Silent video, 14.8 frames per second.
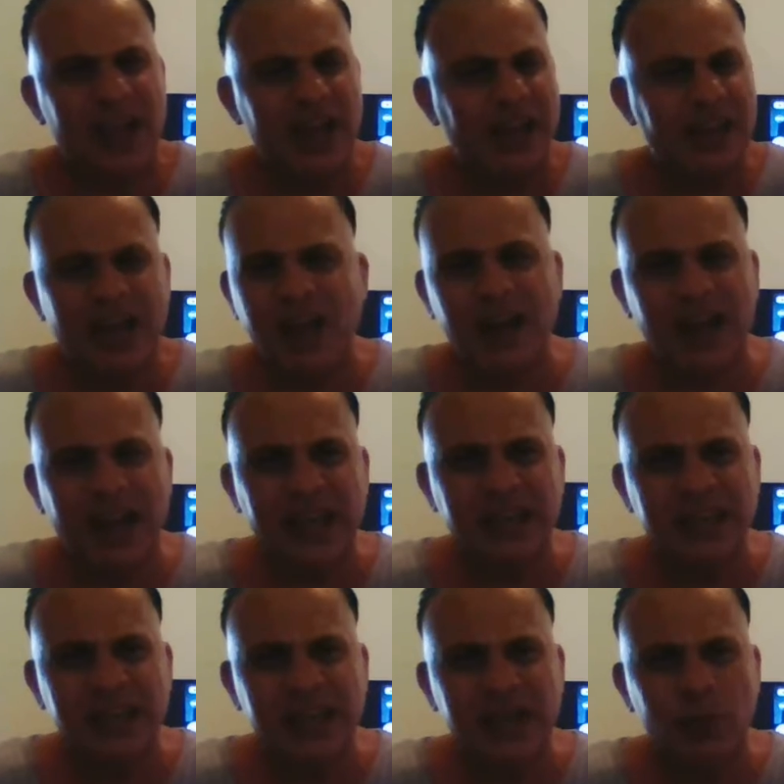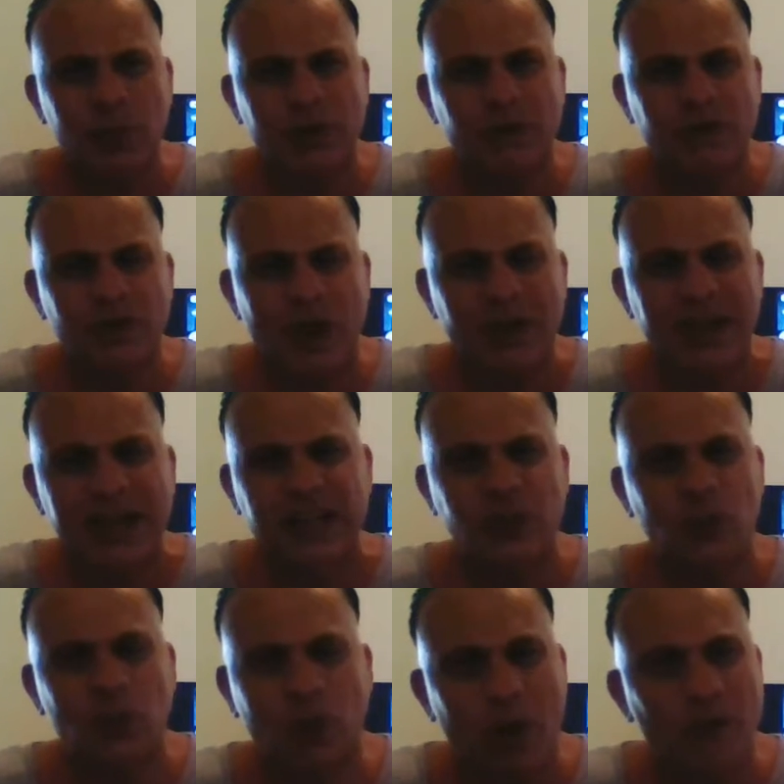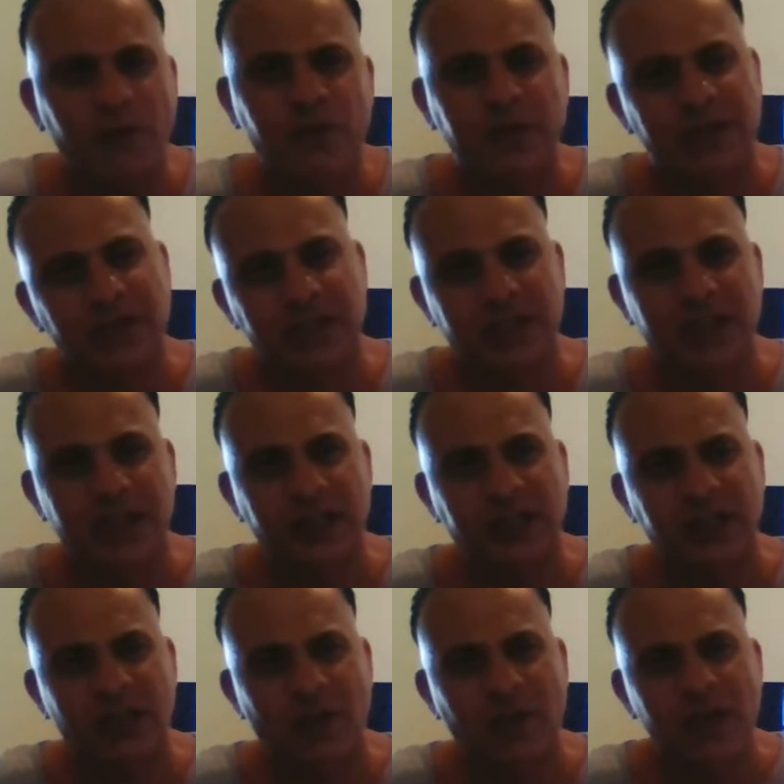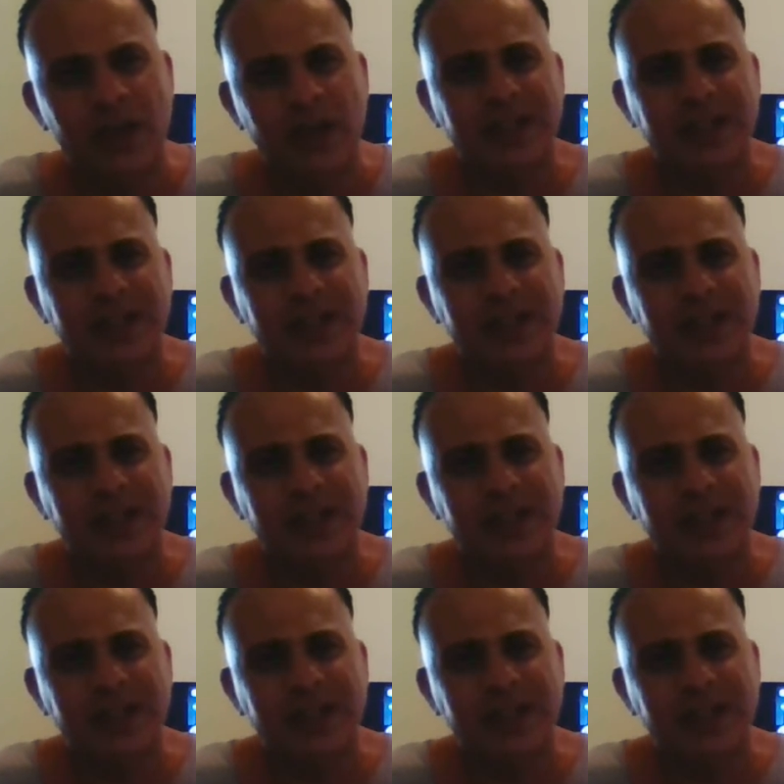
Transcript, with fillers: a, a young lady with very little confidence in herself